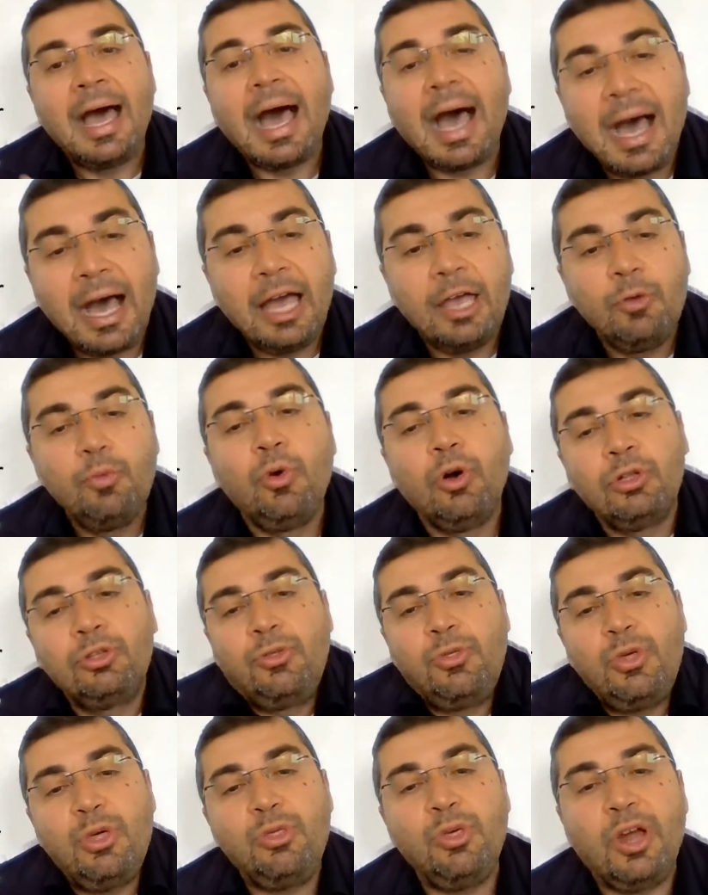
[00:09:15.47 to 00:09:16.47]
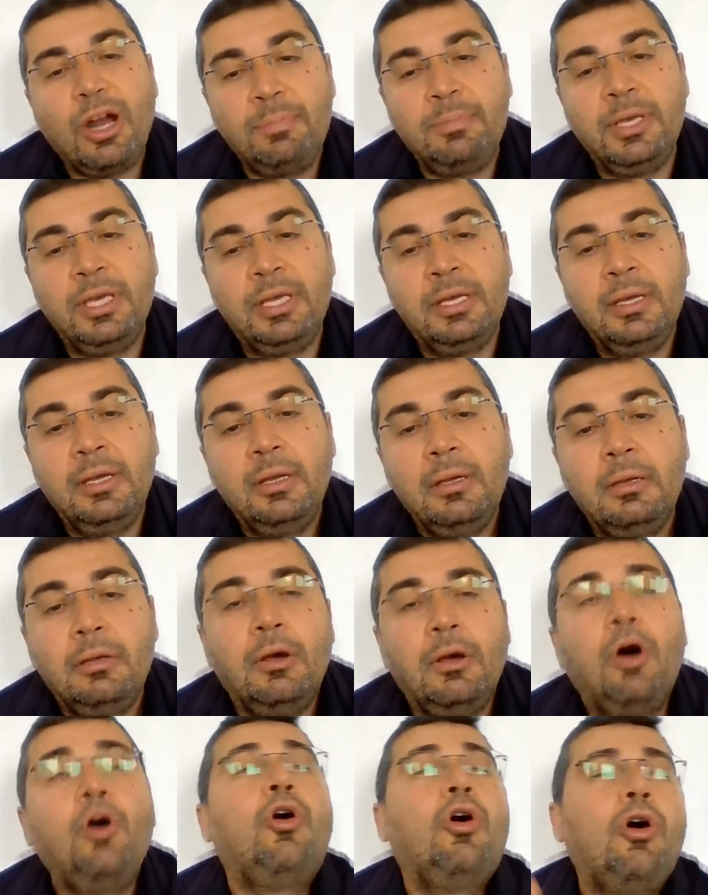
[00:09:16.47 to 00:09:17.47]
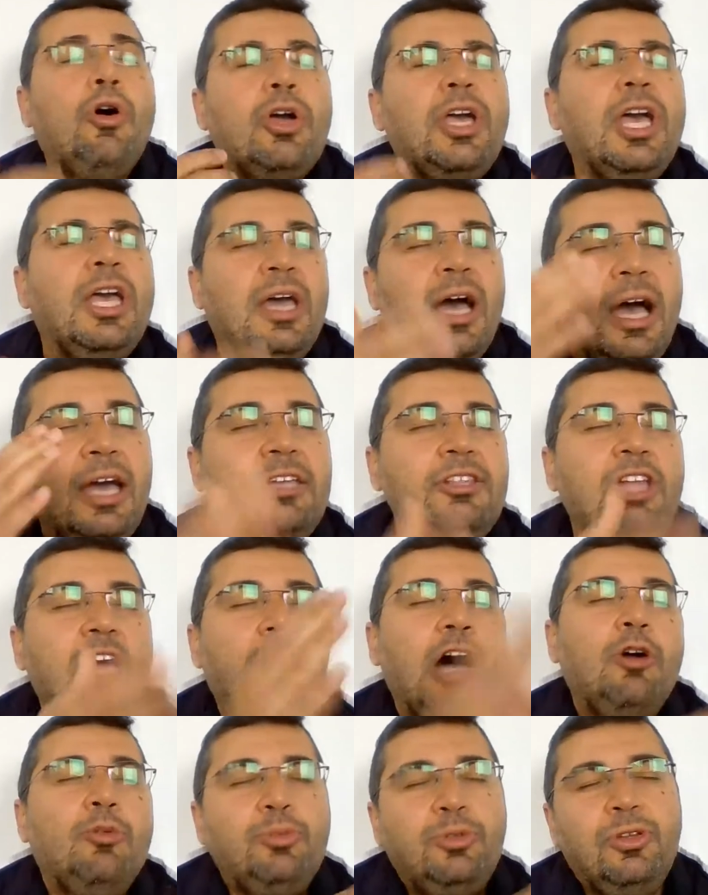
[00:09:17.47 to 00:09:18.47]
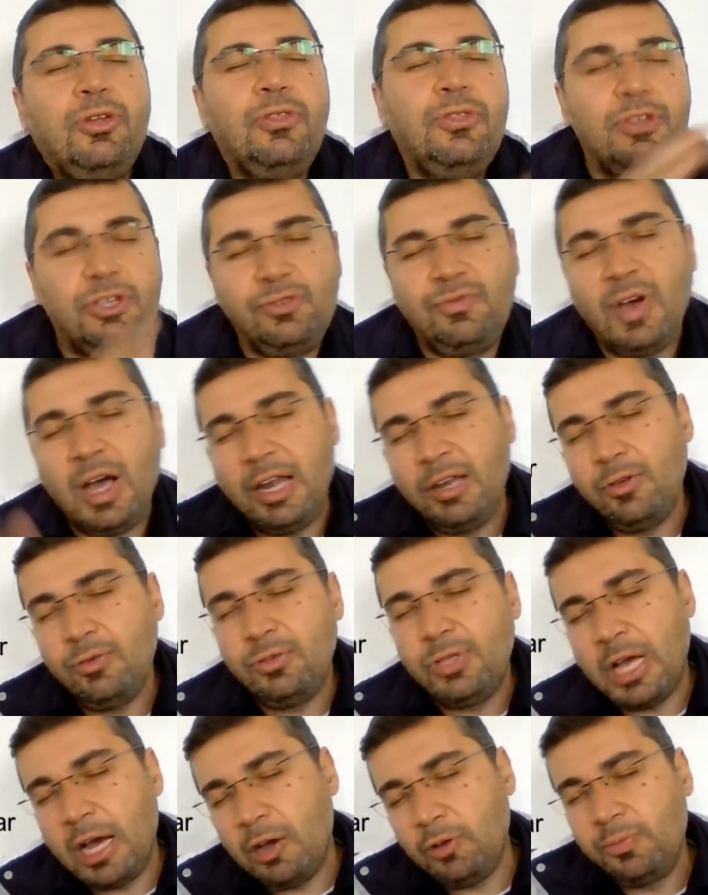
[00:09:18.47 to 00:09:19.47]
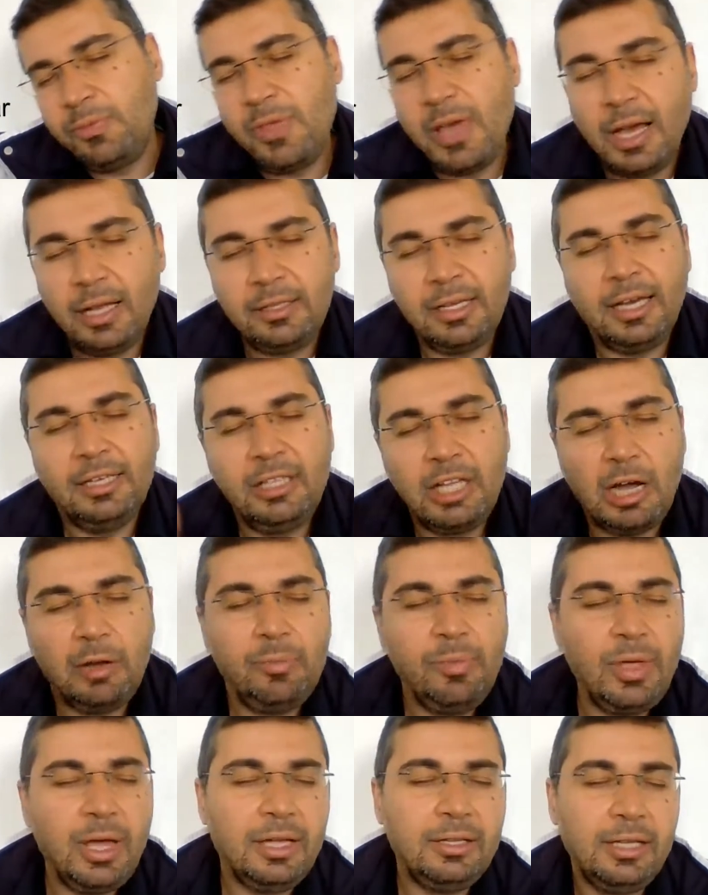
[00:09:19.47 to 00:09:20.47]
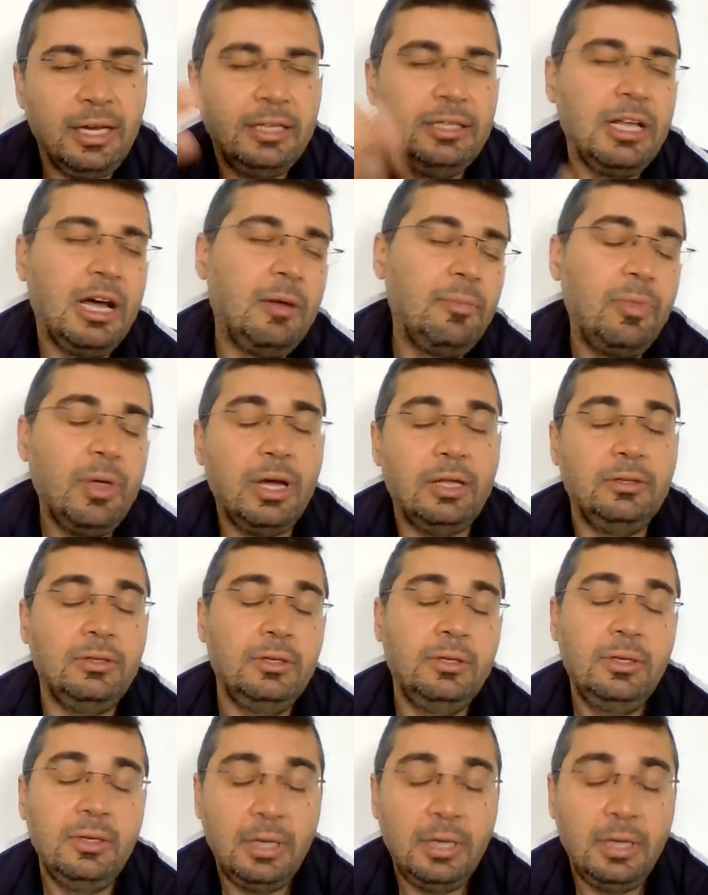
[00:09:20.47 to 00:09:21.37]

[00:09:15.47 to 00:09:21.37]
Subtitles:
I want the therapy. Oh, okay, I doubt in this value, doubt that, I doubt that, I doubt that.